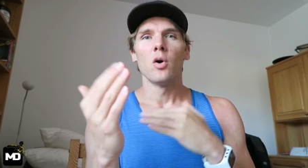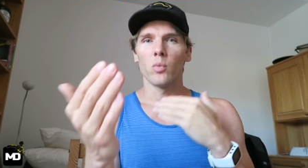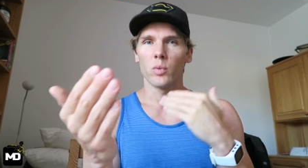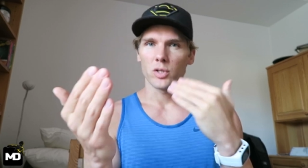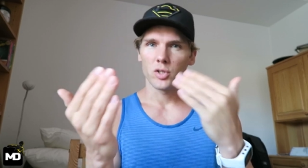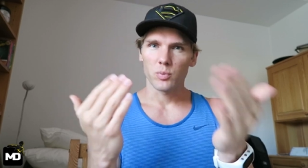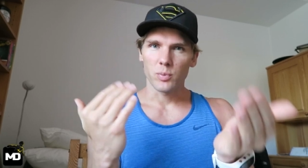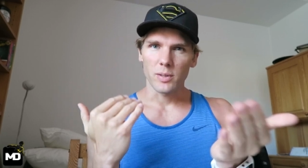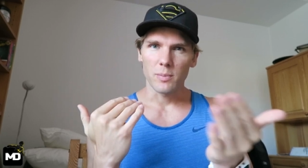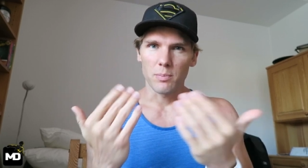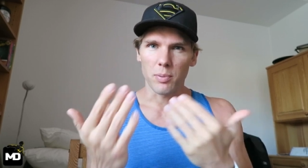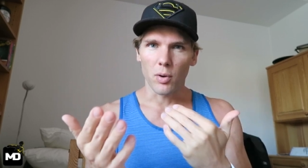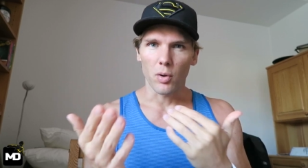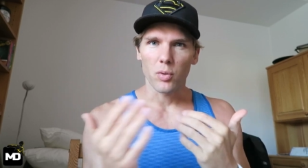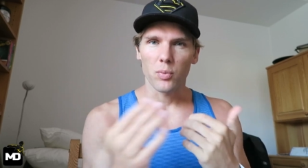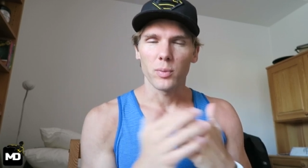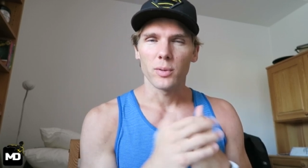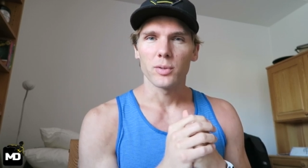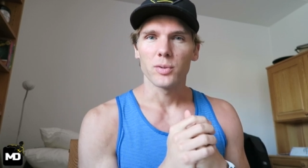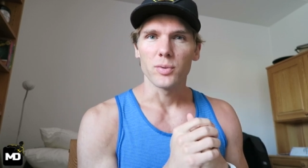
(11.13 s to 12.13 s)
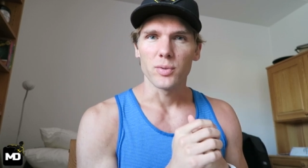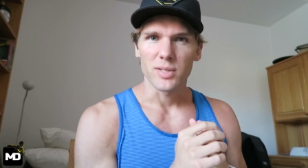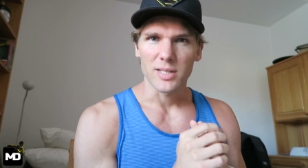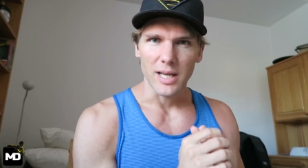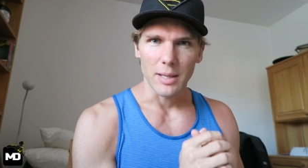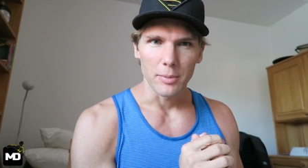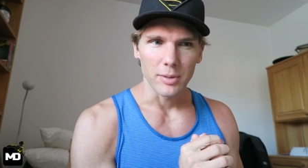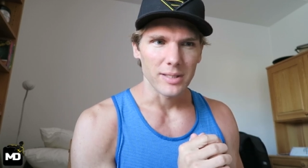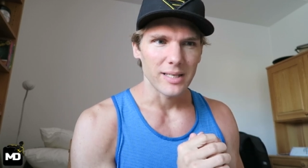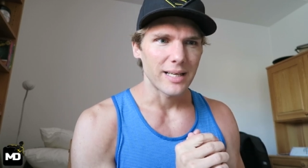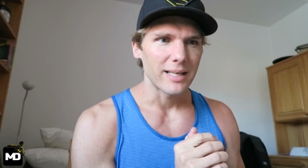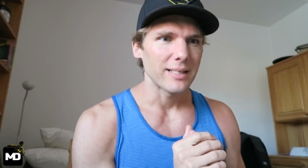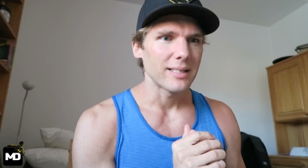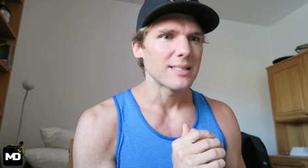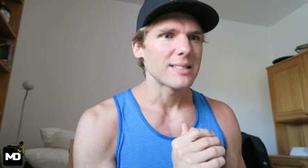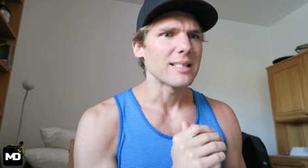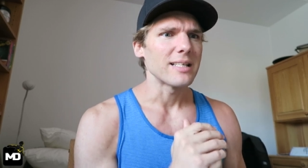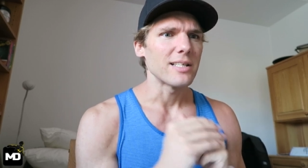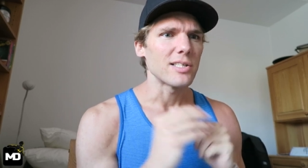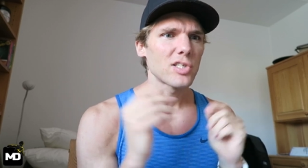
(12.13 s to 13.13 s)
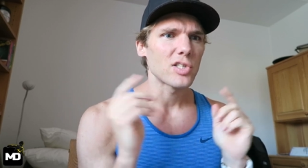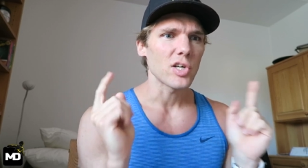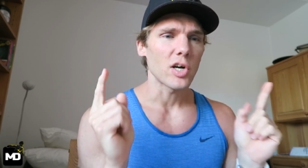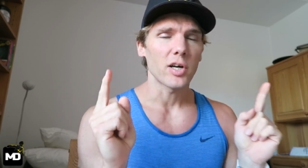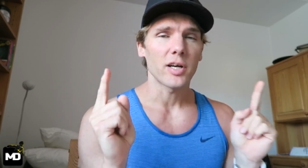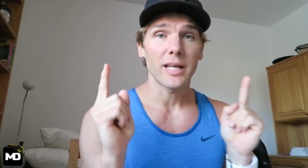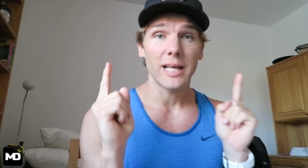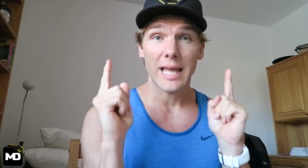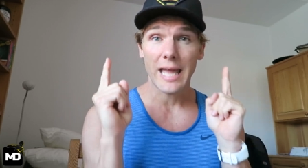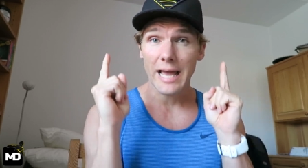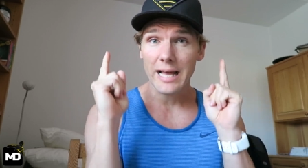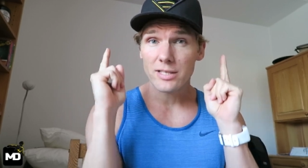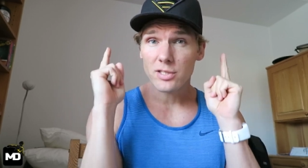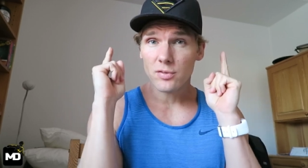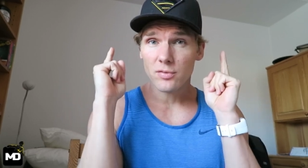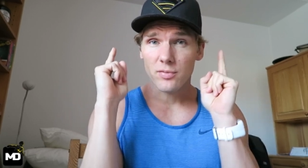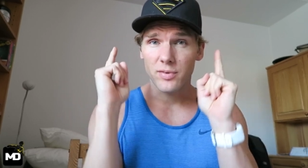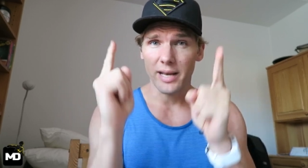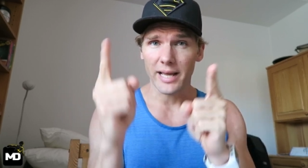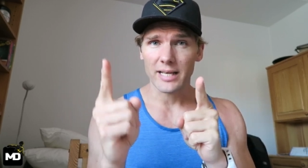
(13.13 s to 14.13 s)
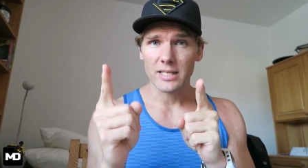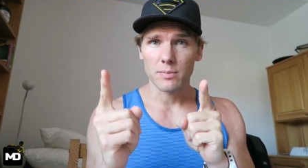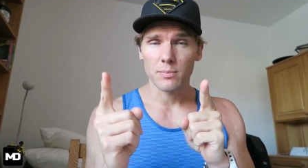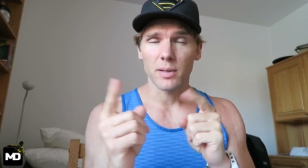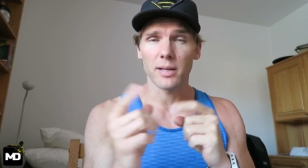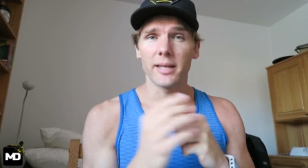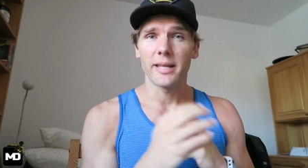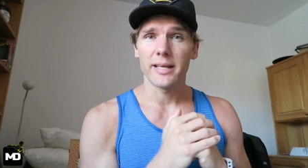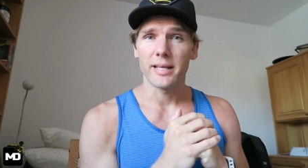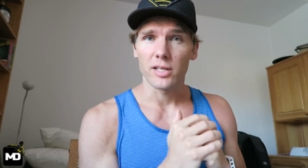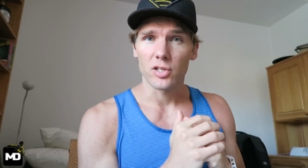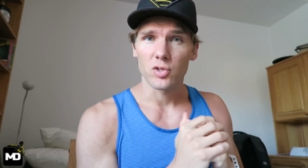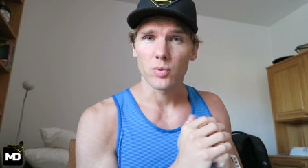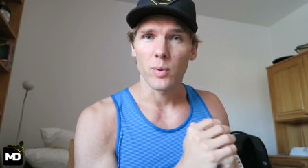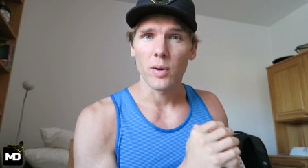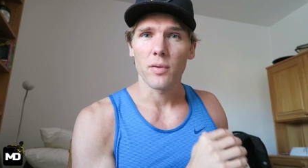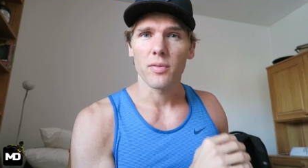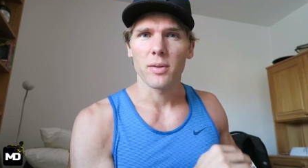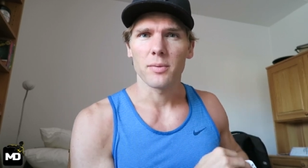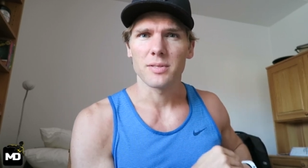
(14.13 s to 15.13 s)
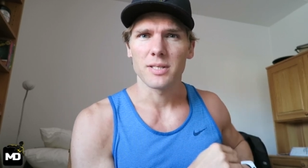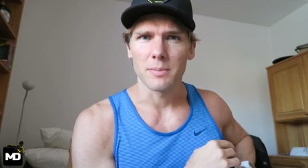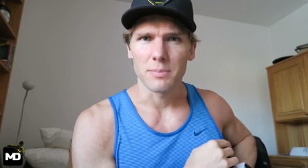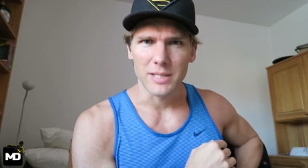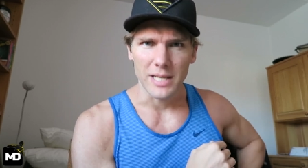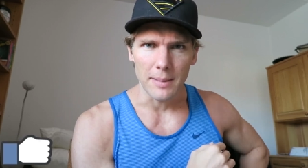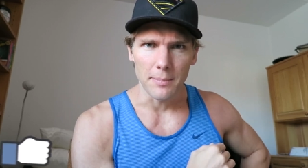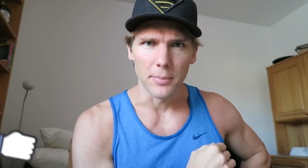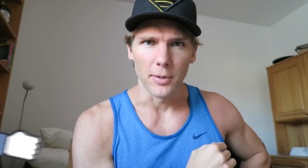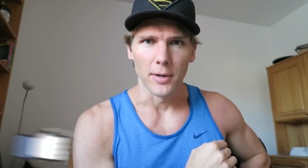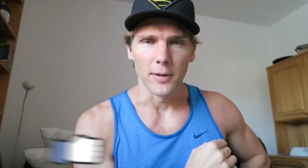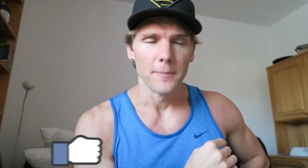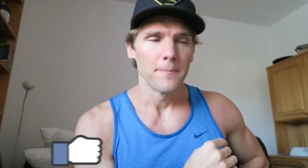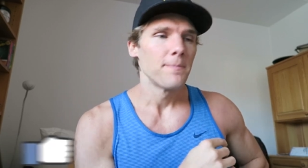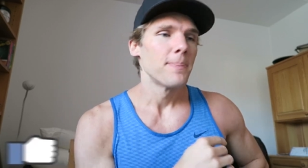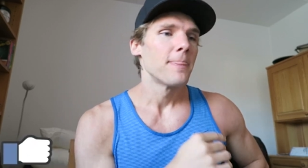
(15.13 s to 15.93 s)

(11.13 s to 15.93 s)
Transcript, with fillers: which we both will do simultaneously starting as of next Monday the twelfth of September.